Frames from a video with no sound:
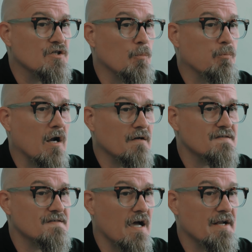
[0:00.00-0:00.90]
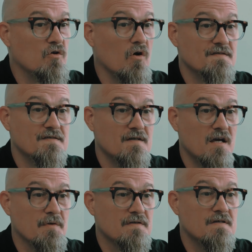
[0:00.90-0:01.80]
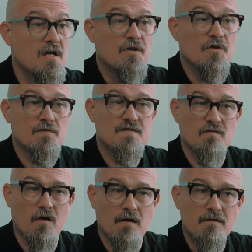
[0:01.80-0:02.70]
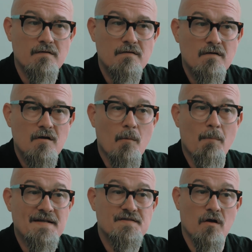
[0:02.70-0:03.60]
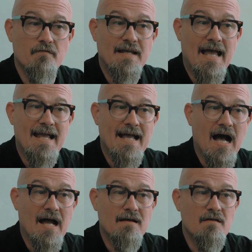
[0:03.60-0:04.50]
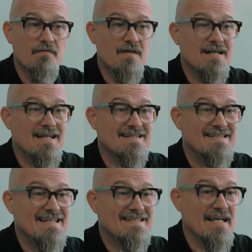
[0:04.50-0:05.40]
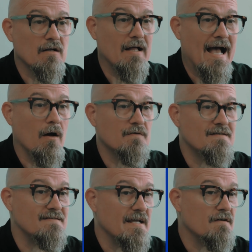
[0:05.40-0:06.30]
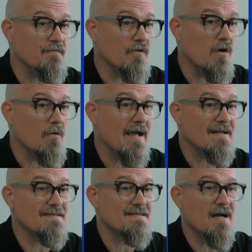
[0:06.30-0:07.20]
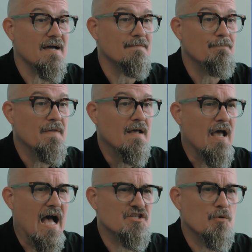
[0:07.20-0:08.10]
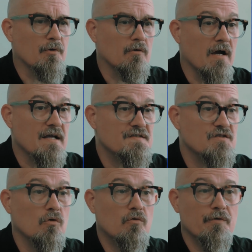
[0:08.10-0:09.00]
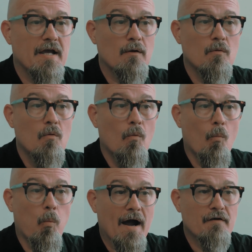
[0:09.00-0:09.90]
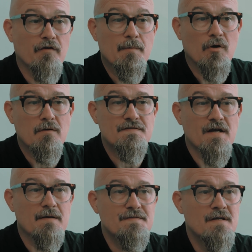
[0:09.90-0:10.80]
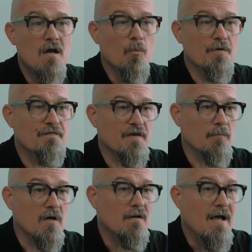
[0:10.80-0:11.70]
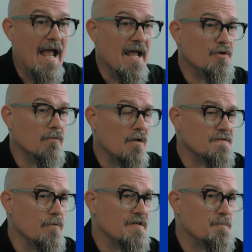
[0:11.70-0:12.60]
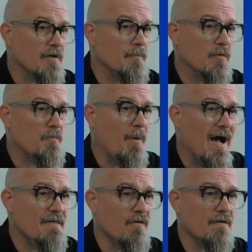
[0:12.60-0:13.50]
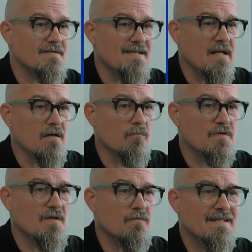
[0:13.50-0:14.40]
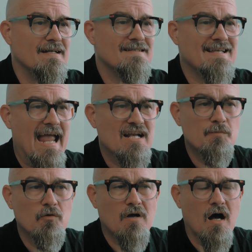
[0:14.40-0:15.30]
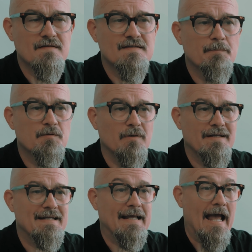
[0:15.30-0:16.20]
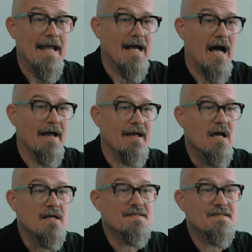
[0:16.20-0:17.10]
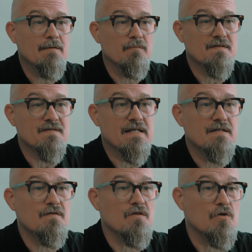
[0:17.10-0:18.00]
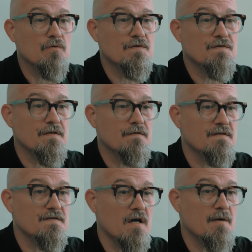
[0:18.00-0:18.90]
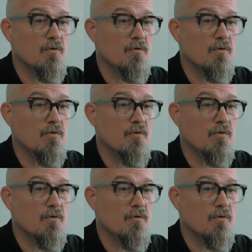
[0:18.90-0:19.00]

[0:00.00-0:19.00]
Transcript: into product design across assignments. You'll start by solving AI, then detail out data flow and design. As you progress, you'll create wireframe prototypes with Figma, and you'll also experiment with Python and data, resulting in a tangible concept blending AI seamlessly into the user-centered design